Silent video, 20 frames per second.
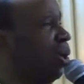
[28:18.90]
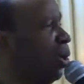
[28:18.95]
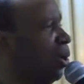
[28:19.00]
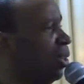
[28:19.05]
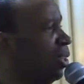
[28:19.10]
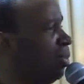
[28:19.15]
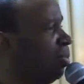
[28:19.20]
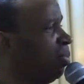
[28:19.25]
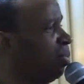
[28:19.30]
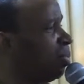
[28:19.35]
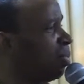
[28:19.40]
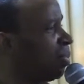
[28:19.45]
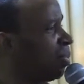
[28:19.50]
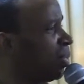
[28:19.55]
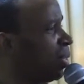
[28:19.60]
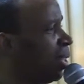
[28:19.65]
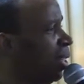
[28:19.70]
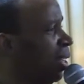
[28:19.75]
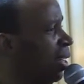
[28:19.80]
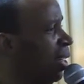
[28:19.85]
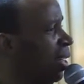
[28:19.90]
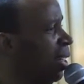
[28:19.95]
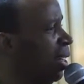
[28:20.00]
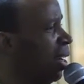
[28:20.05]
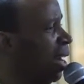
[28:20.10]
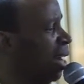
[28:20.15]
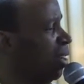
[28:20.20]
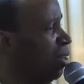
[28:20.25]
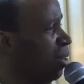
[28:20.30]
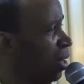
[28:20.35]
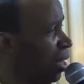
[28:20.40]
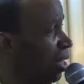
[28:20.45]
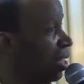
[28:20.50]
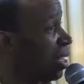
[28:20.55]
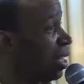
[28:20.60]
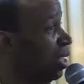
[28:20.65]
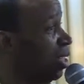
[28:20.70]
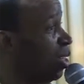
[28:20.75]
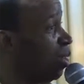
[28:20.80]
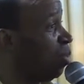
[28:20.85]
of the Lord. Are
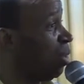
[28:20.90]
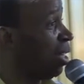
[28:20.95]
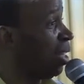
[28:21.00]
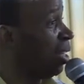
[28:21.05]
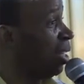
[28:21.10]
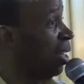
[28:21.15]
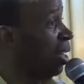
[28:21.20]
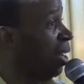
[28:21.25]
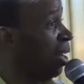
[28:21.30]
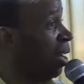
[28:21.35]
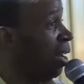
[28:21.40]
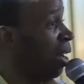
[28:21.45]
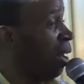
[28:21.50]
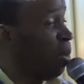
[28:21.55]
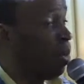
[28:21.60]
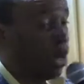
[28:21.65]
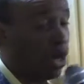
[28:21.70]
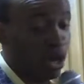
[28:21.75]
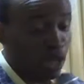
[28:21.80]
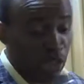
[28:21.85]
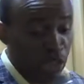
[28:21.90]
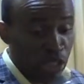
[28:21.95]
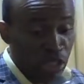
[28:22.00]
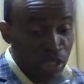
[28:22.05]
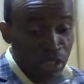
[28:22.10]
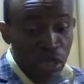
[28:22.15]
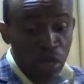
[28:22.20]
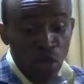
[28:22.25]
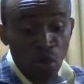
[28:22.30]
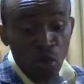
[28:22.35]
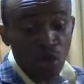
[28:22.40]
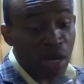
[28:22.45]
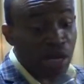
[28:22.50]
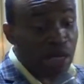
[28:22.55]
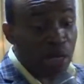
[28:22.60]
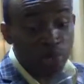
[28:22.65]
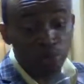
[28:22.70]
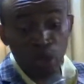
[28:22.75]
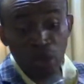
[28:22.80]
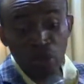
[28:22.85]
you listening to me? as Because Ezekiel look